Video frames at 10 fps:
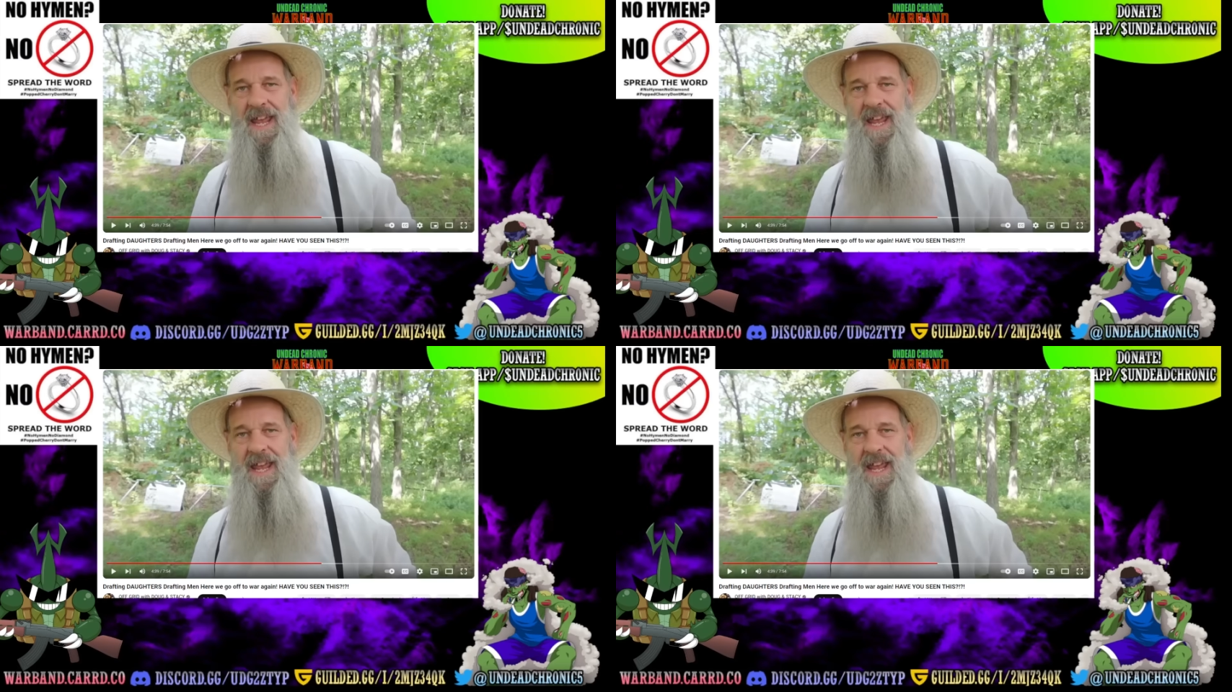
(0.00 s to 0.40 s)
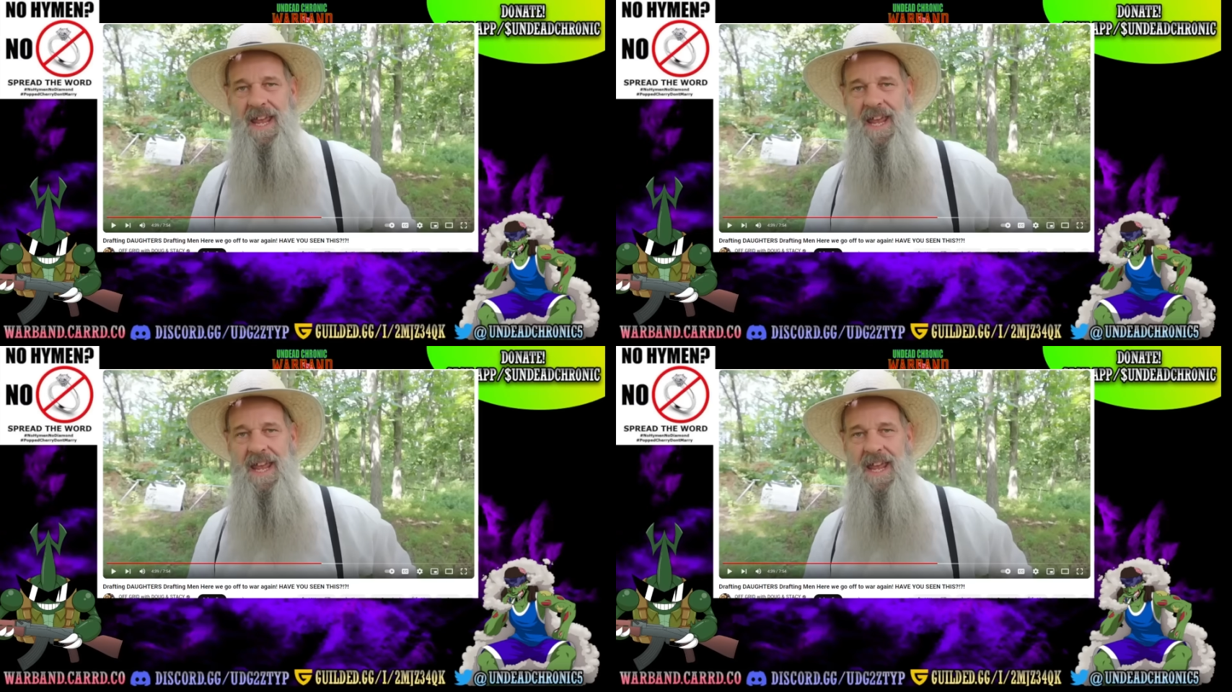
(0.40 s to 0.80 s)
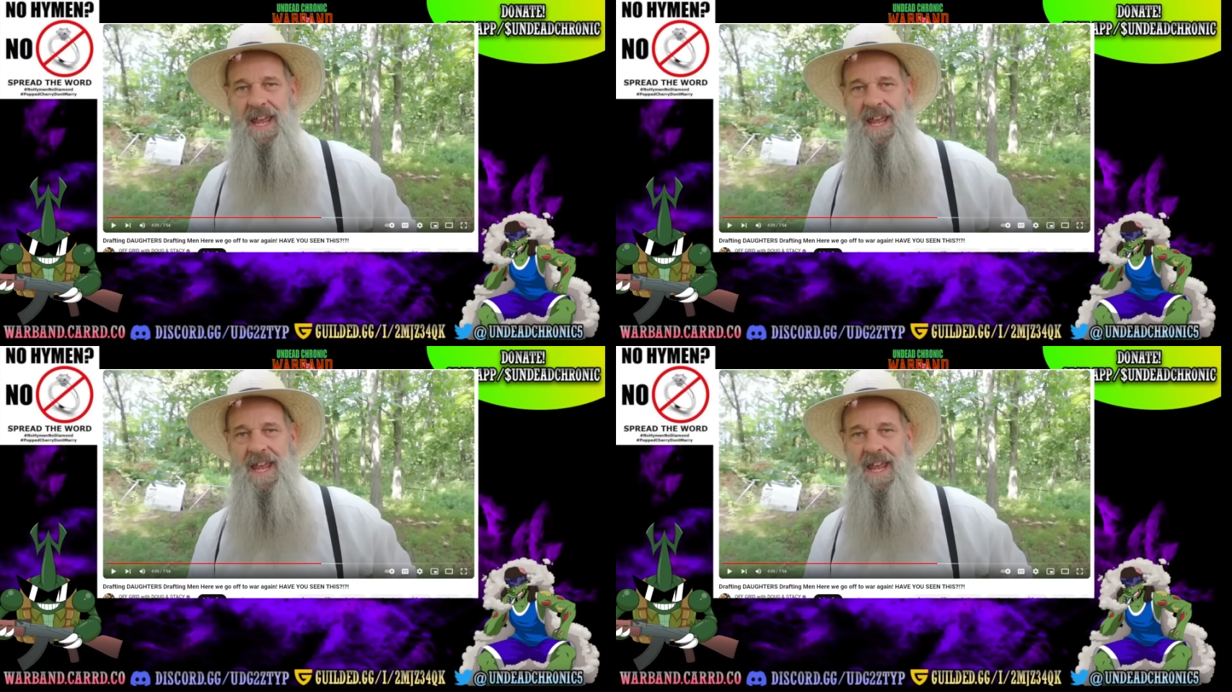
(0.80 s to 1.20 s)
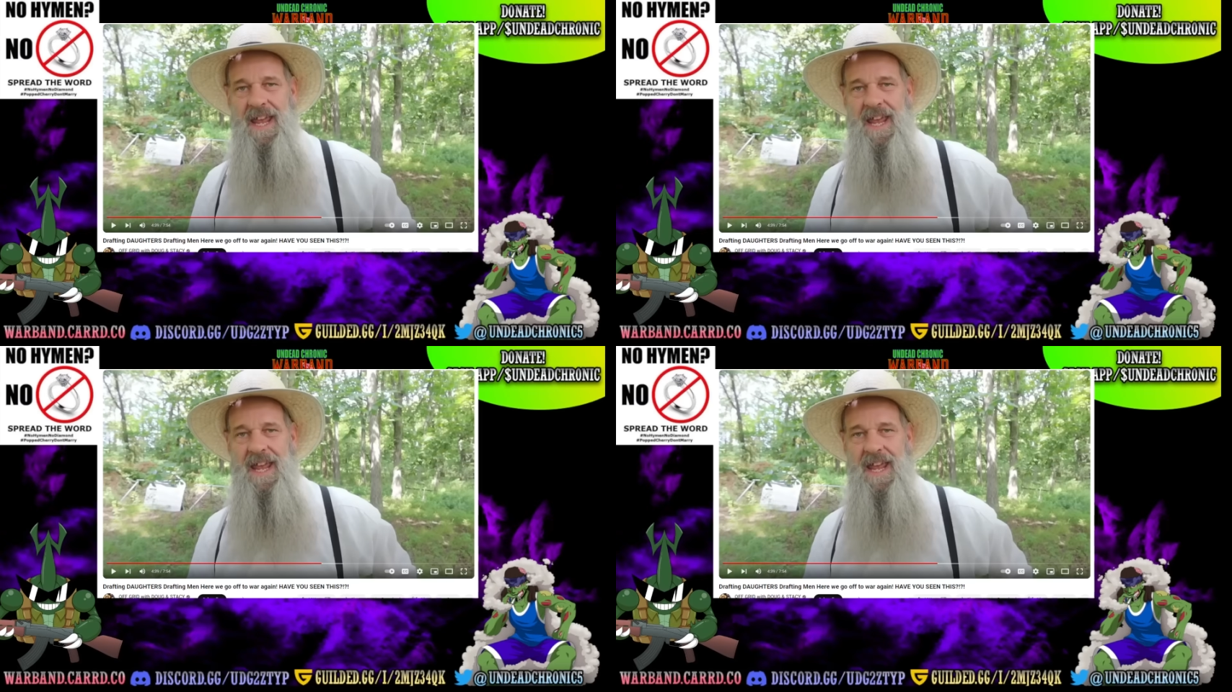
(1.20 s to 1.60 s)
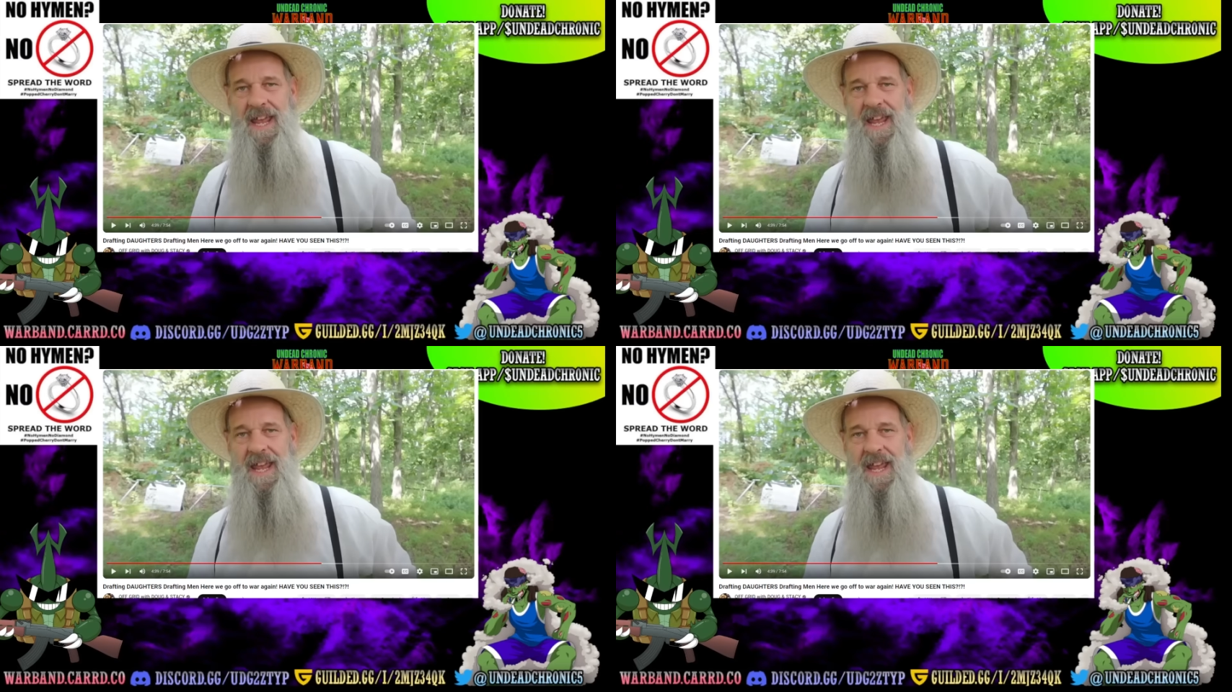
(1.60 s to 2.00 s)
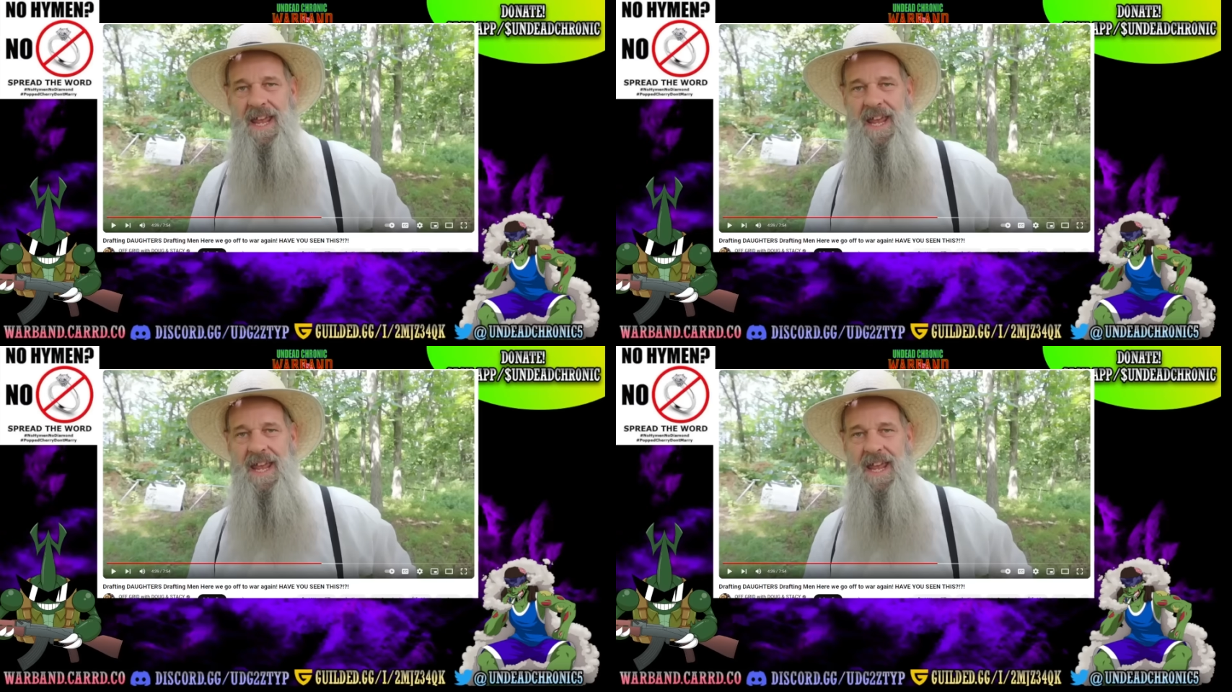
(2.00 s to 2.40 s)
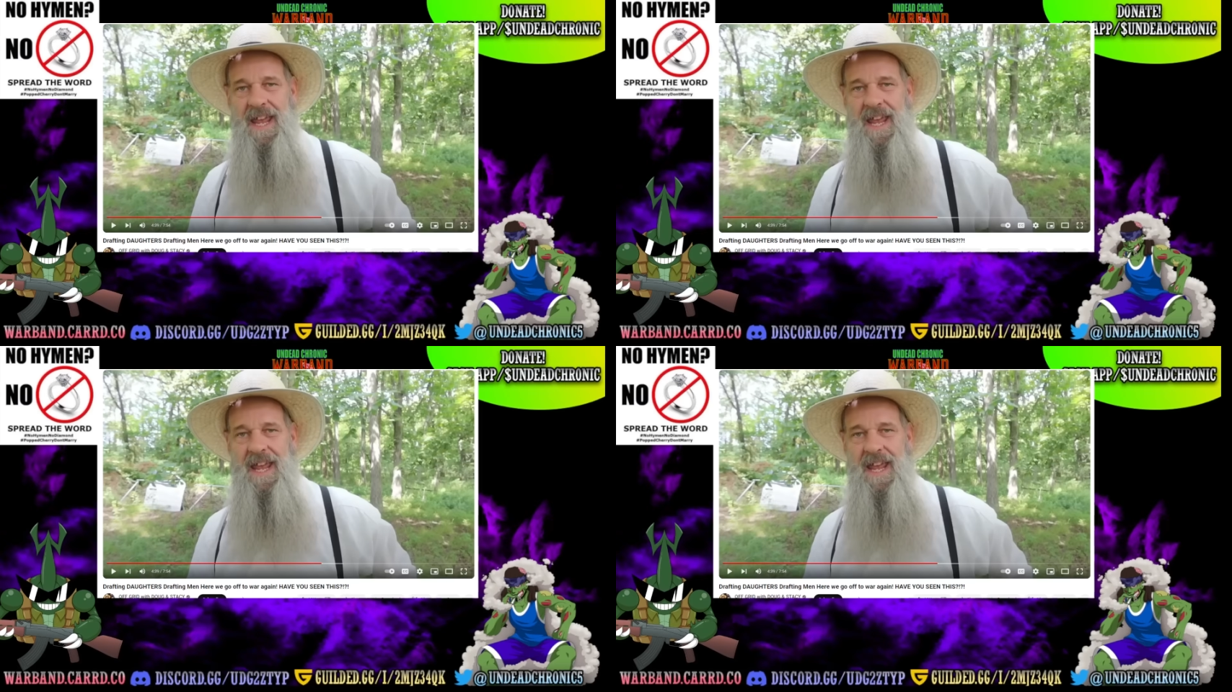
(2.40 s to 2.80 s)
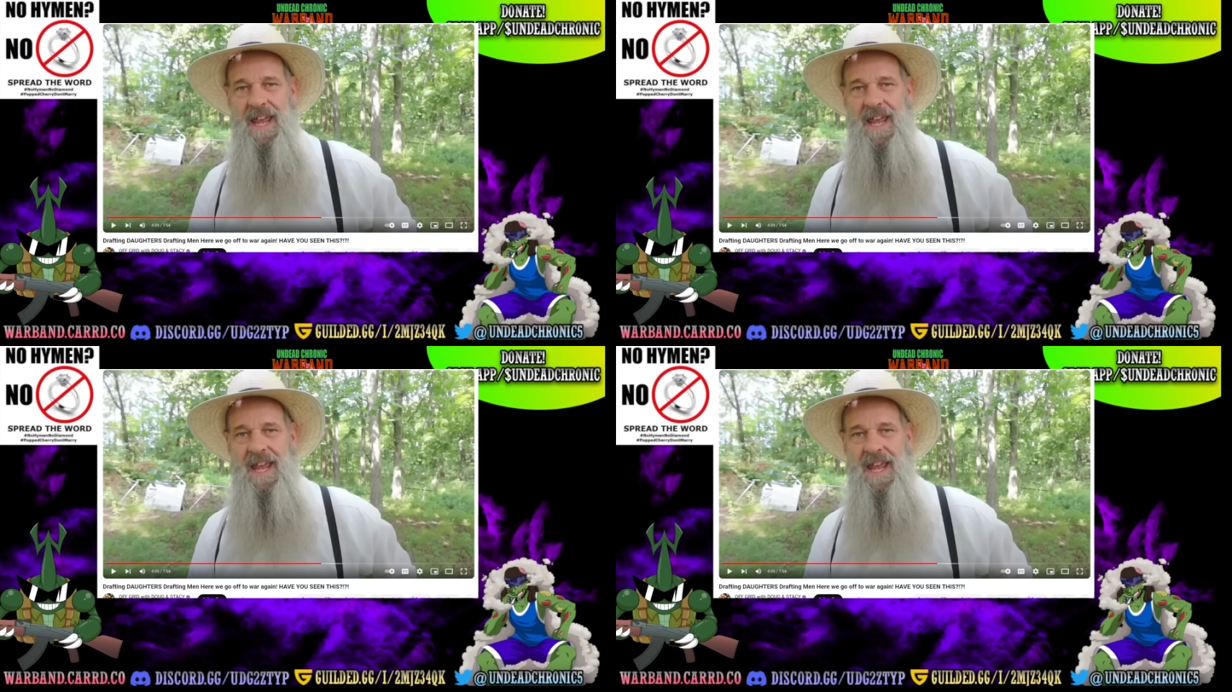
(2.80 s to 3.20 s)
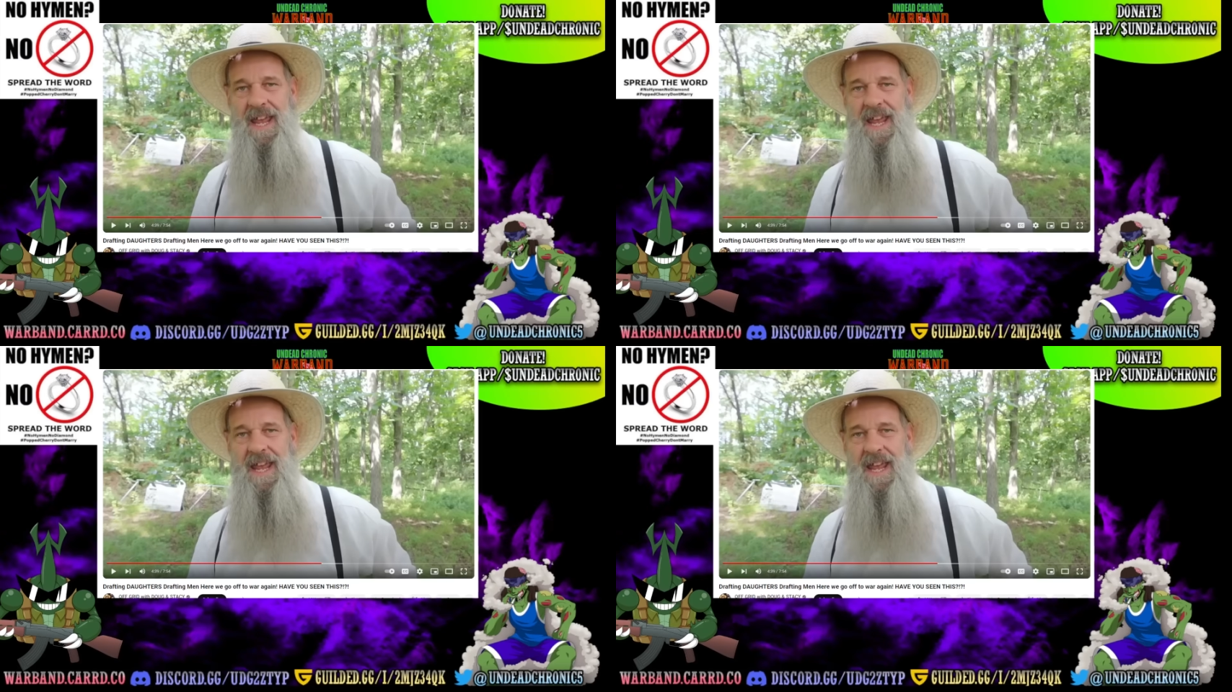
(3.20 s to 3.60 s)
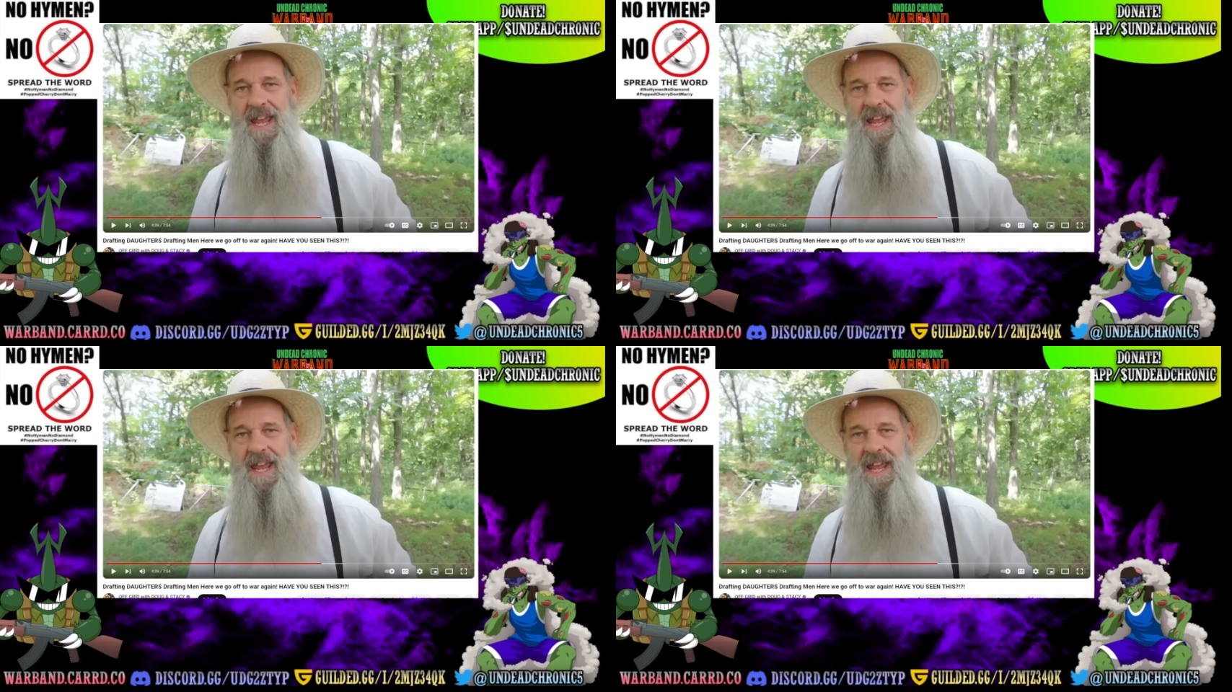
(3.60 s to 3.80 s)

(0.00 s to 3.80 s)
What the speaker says: (no one is talking)